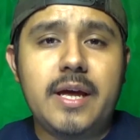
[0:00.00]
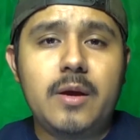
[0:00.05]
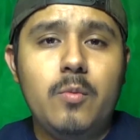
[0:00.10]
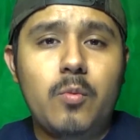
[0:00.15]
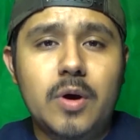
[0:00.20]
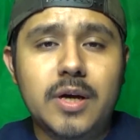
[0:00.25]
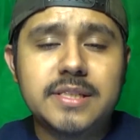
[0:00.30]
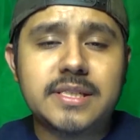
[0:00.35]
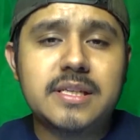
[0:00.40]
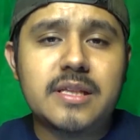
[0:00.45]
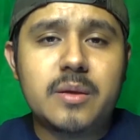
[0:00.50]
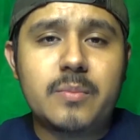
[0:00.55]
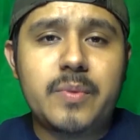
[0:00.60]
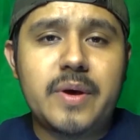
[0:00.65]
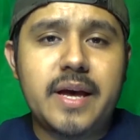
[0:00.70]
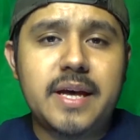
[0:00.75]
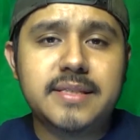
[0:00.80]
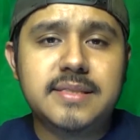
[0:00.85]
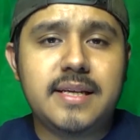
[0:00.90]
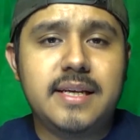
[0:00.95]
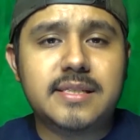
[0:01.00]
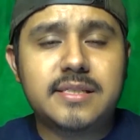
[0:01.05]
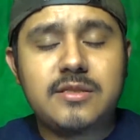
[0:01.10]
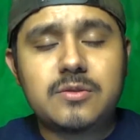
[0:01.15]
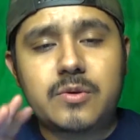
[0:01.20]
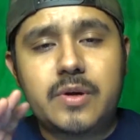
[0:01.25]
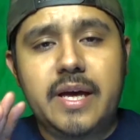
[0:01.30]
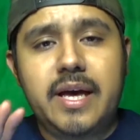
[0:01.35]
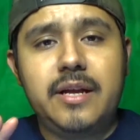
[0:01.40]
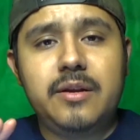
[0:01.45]
It wasn't the best. I
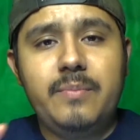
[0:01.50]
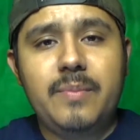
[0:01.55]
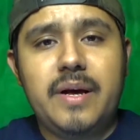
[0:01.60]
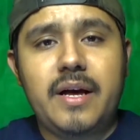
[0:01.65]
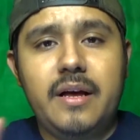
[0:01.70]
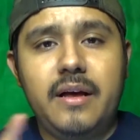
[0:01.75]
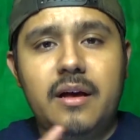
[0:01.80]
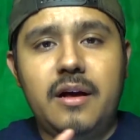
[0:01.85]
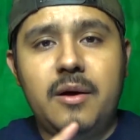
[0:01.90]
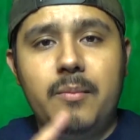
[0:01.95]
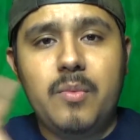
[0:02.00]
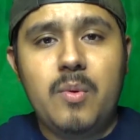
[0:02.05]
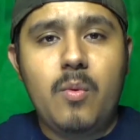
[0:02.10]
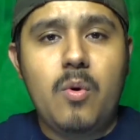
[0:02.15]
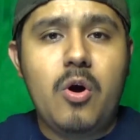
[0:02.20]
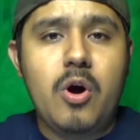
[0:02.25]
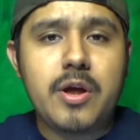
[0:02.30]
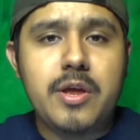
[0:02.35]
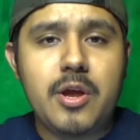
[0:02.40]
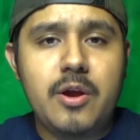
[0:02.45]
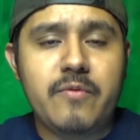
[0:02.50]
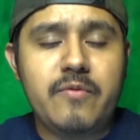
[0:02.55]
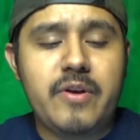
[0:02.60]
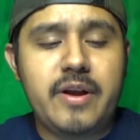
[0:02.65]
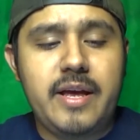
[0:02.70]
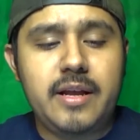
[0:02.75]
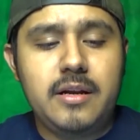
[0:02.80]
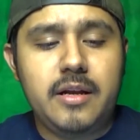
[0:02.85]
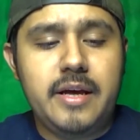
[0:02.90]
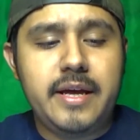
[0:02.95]
still had my Milwaukee
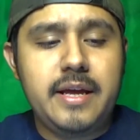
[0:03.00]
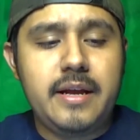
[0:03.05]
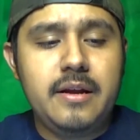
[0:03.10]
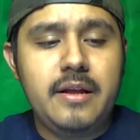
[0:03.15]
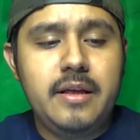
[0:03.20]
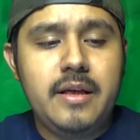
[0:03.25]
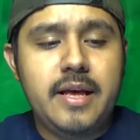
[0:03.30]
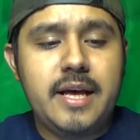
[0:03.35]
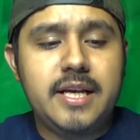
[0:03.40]
overhead light